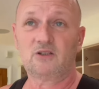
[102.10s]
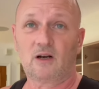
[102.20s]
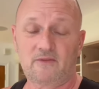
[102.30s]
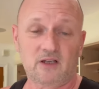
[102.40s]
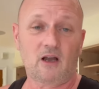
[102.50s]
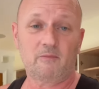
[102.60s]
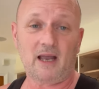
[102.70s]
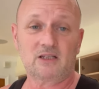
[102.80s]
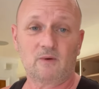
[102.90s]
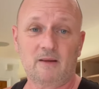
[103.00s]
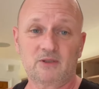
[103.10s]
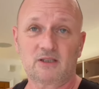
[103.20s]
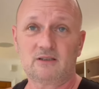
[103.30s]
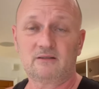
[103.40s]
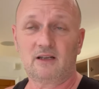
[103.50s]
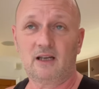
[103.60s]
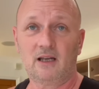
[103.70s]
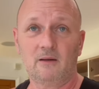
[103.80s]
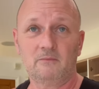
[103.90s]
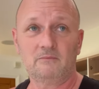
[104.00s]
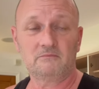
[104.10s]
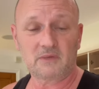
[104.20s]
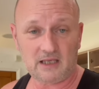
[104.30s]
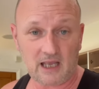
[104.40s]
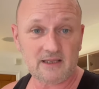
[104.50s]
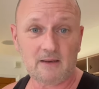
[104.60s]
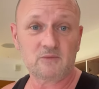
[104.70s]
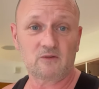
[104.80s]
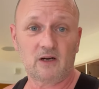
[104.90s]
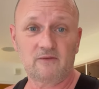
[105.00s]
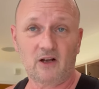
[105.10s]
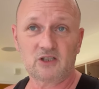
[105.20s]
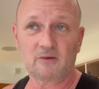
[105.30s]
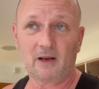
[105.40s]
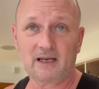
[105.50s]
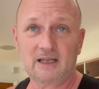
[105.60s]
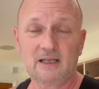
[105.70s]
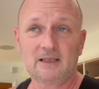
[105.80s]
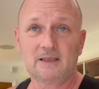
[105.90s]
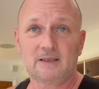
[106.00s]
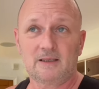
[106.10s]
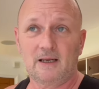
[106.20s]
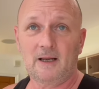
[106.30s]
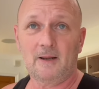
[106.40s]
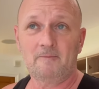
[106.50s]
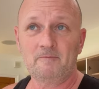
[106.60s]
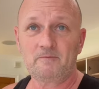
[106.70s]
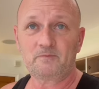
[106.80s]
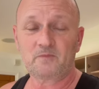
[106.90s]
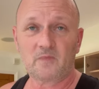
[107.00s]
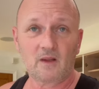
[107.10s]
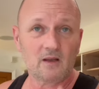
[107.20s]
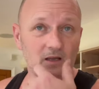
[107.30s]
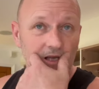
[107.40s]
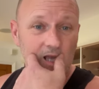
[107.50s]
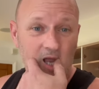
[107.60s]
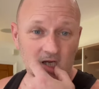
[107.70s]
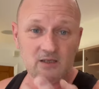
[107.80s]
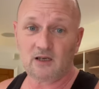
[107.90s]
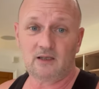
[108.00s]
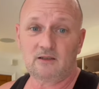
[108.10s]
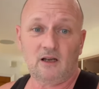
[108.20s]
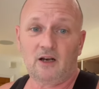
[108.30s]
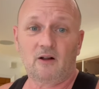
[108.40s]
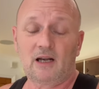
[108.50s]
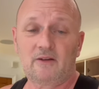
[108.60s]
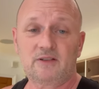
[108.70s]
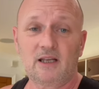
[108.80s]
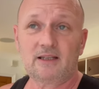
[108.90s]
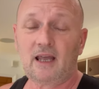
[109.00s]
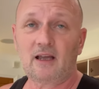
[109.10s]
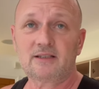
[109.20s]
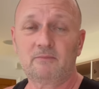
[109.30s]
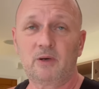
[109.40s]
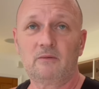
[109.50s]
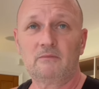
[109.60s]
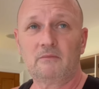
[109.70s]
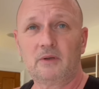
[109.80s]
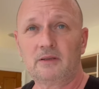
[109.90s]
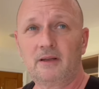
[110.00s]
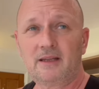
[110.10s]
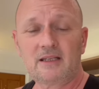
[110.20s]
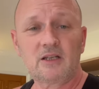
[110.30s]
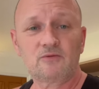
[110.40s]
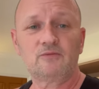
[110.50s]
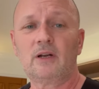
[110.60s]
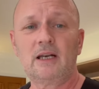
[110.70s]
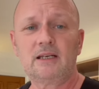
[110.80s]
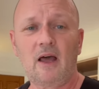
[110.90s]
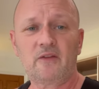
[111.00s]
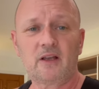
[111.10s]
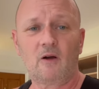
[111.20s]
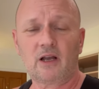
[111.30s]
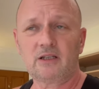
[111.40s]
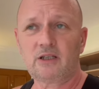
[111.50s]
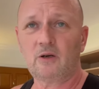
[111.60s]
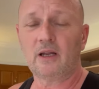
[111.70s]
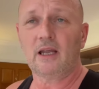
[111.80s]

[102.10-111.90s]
you'll have to go back to Amazon, get them to refund your money. And I left it at that. I said, but there's really nothing I can do.